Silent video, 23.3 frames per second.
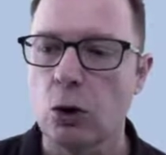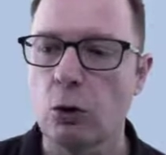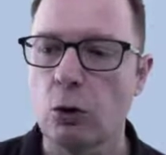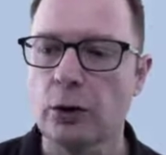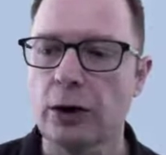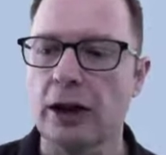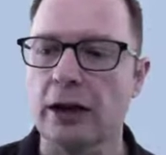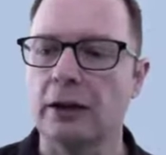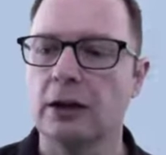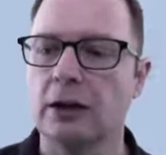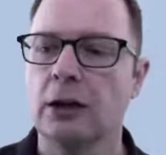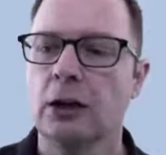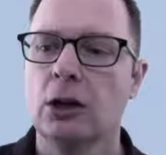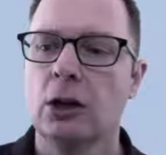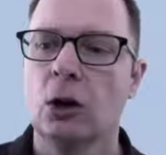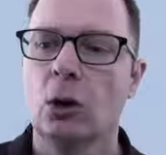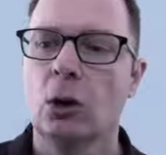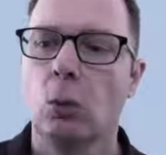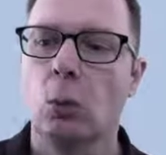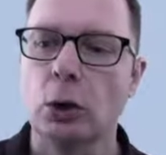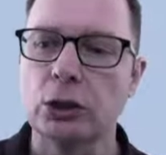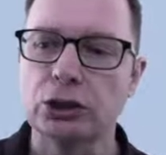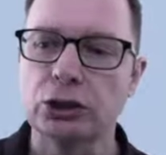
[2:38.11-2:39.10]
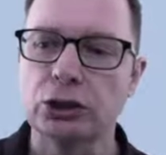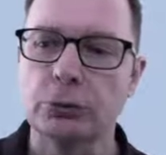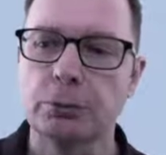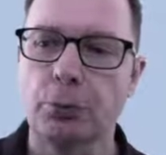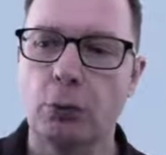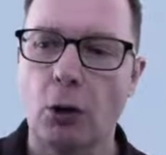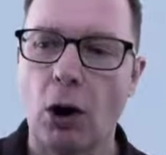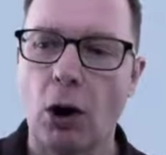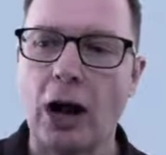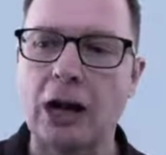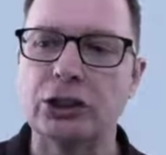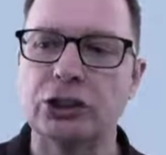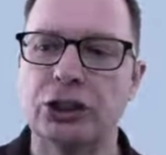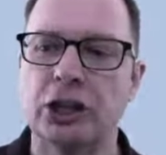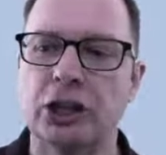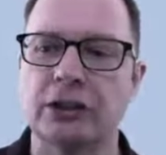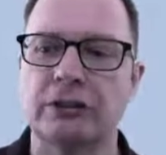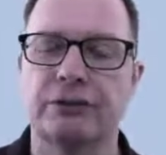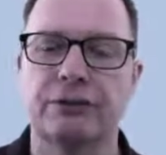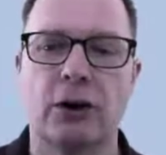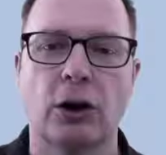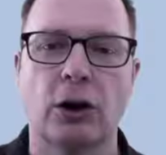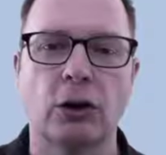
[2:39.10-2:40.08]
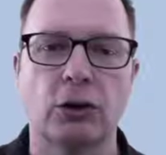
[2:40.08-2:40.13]
Okay, what your
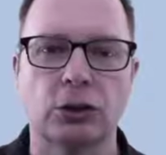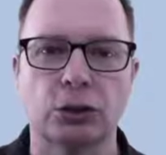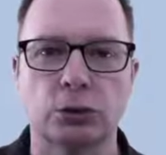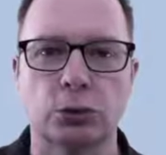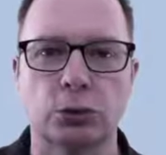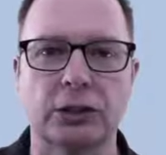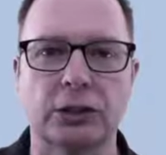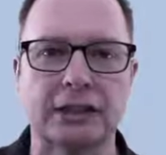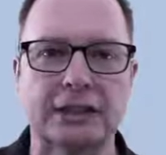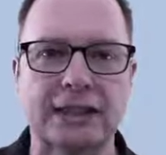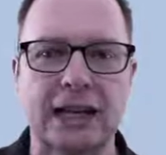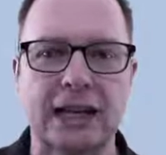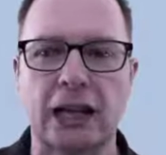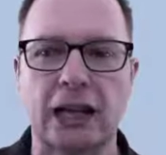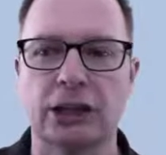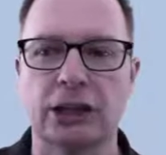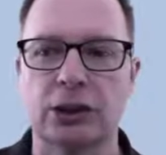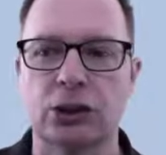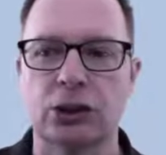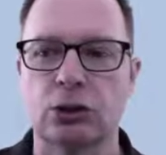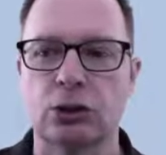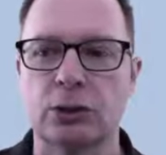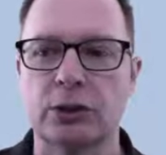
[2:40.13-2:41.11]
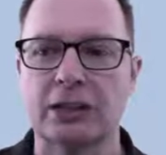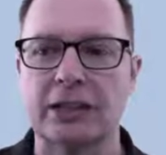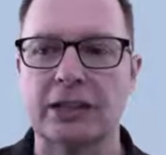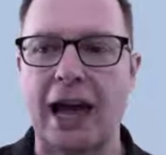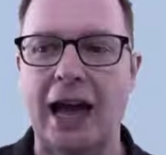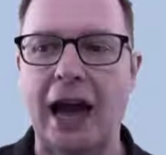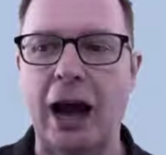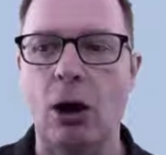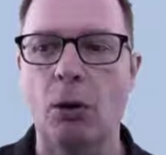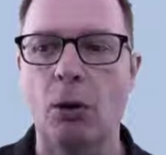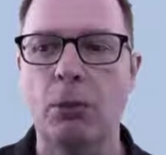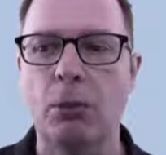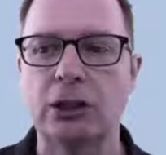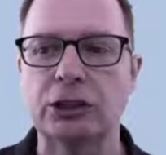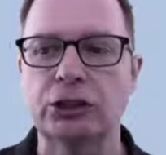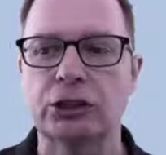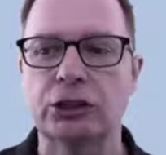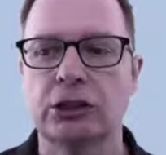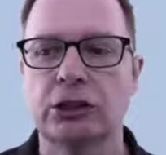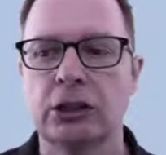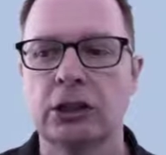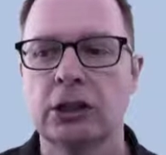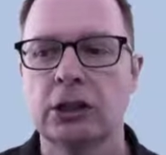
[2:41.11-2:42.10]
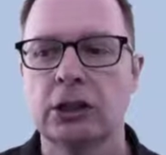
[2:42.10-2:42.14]
project funnel is really telling you is how
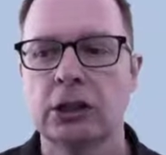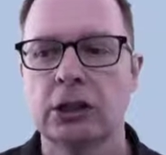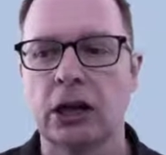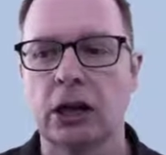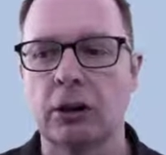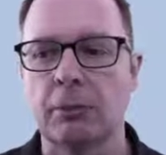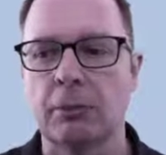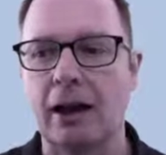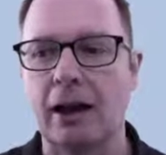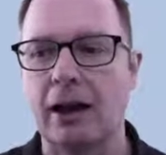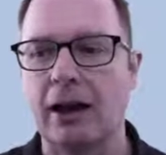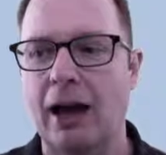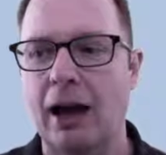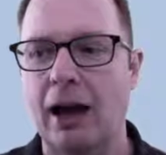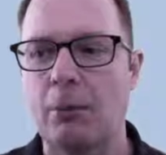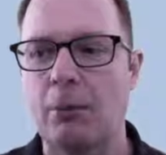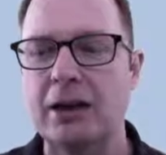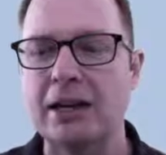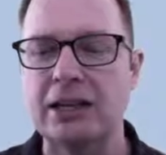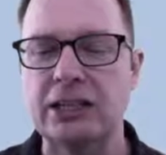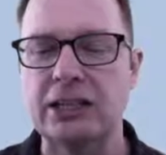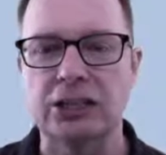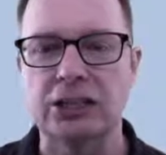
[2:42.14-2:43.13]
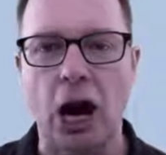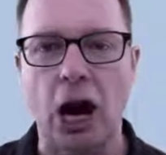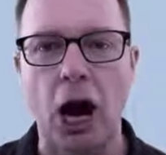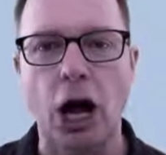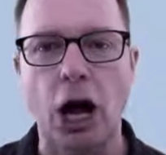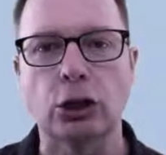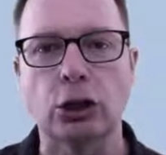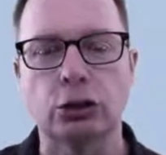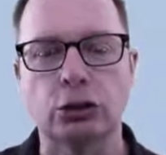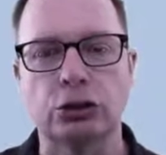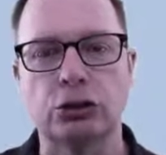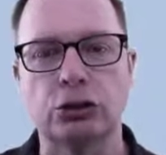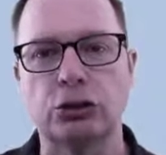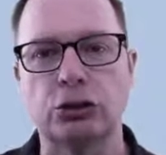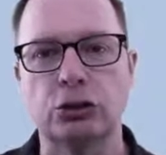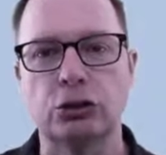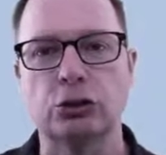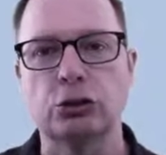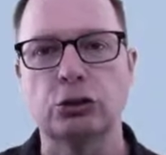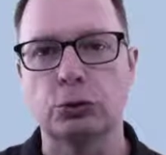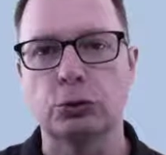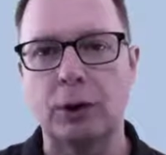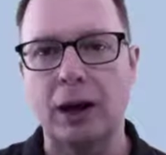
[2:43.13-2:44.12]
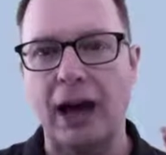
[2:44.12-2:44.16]
many dollars do
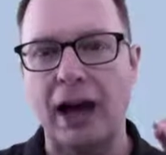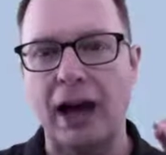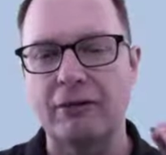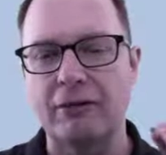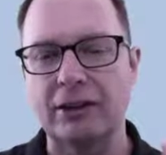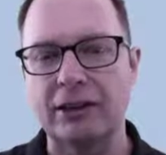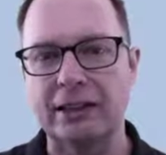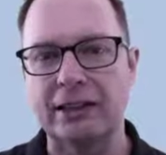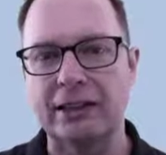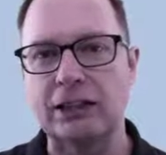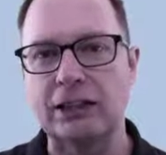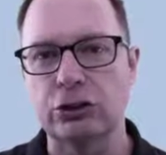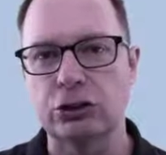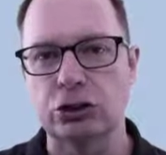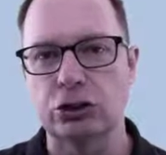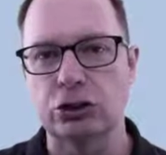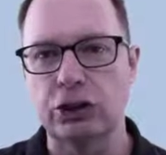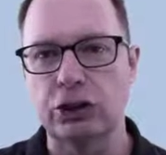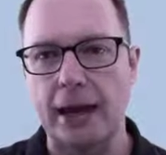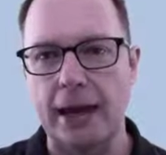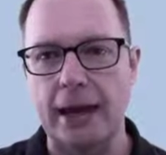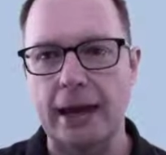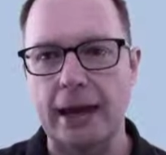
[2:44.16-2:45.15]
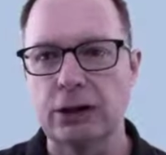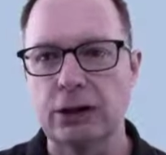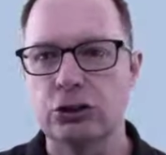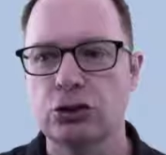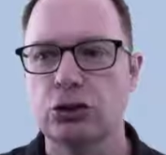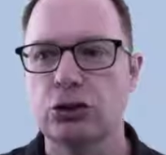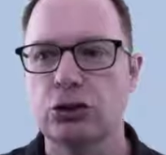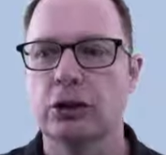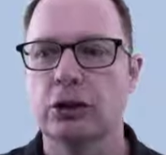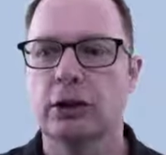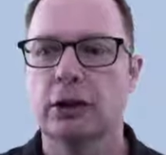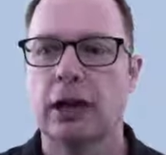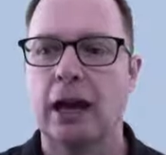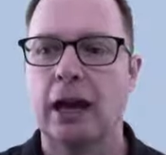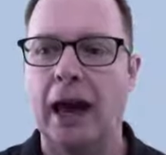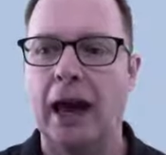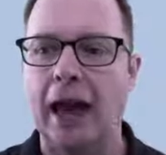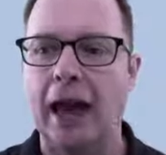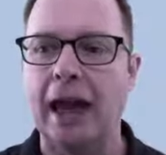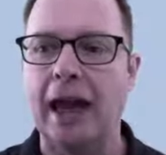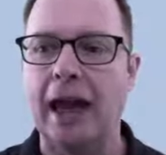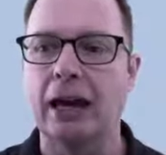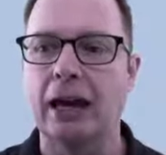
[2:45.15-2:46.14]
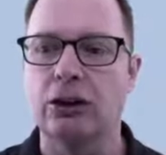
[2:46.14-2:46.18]
you have at each stage,
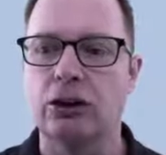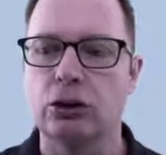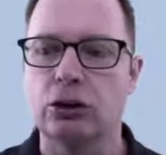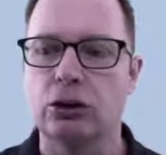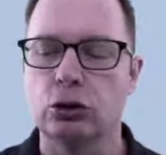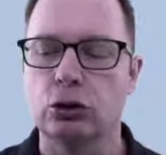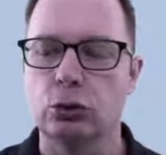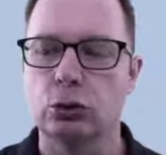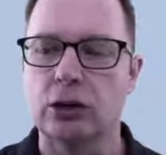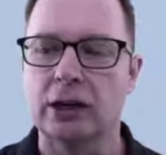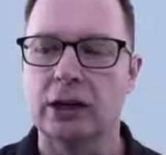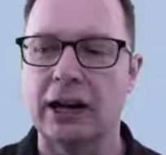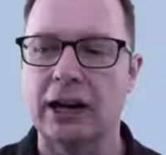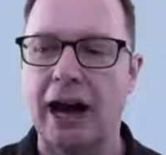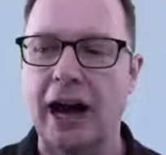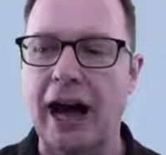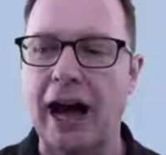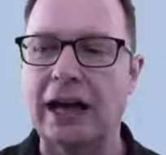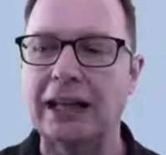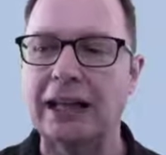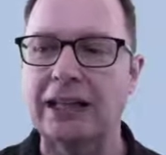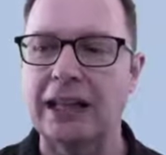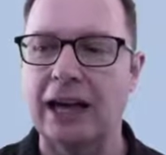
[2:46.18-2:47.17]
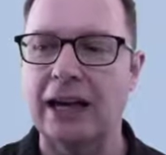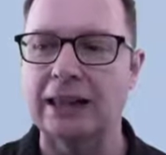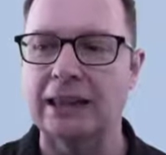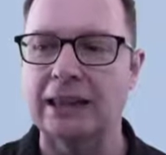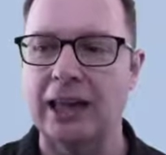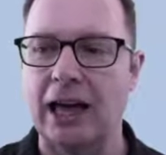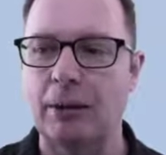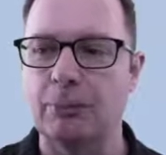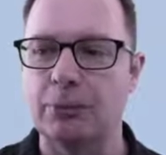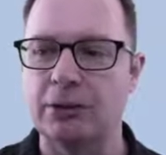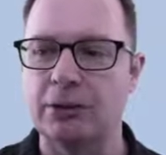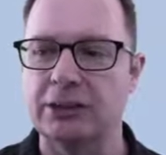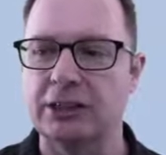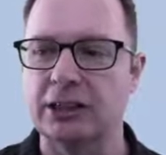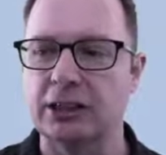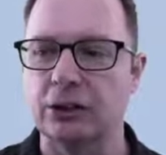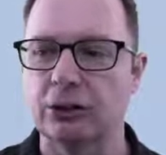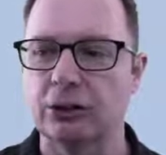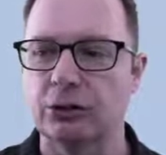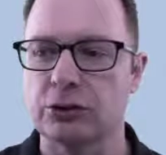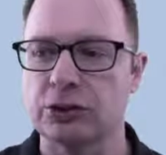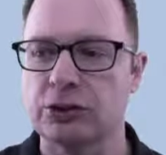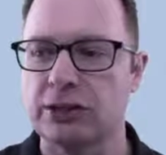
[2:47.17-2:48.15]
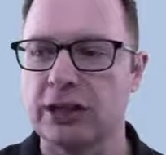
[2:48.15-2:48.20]
and you can highlight that
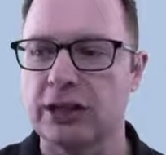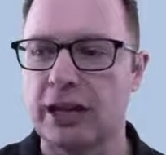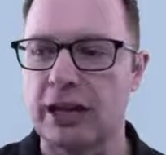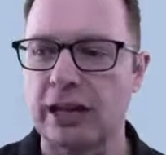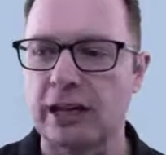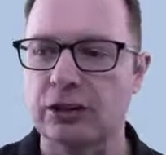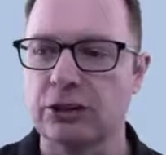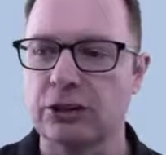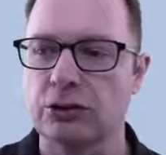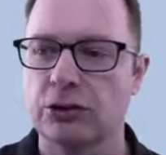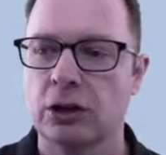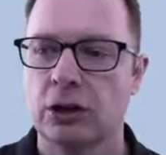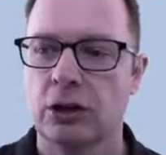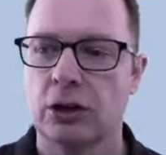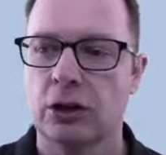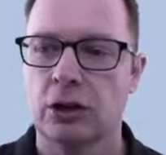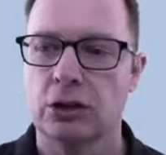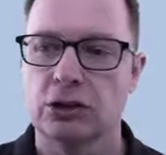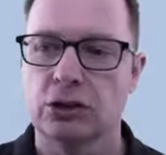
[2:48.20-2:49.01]
particular stage.